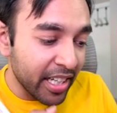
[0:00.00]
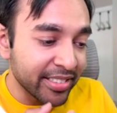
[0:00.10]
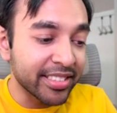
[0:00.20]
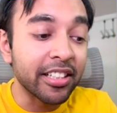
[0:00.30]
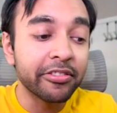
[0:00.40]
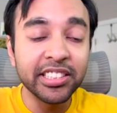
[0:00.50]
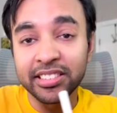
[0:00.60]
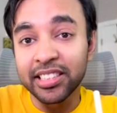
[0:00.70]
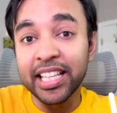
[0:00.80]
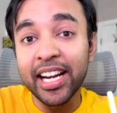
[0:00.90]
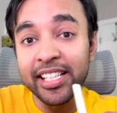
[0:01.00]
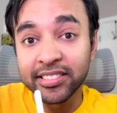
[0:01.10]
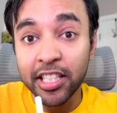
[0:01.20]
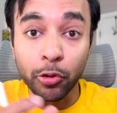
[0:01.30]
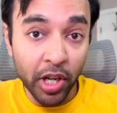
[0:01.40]
a service that is
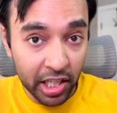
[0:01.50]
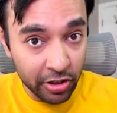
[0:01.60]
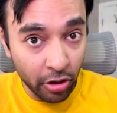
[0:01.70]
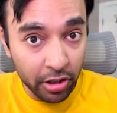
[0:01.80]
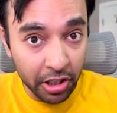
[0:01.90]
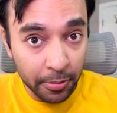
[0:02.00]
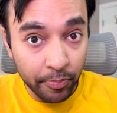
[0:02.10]
a U R L shortener?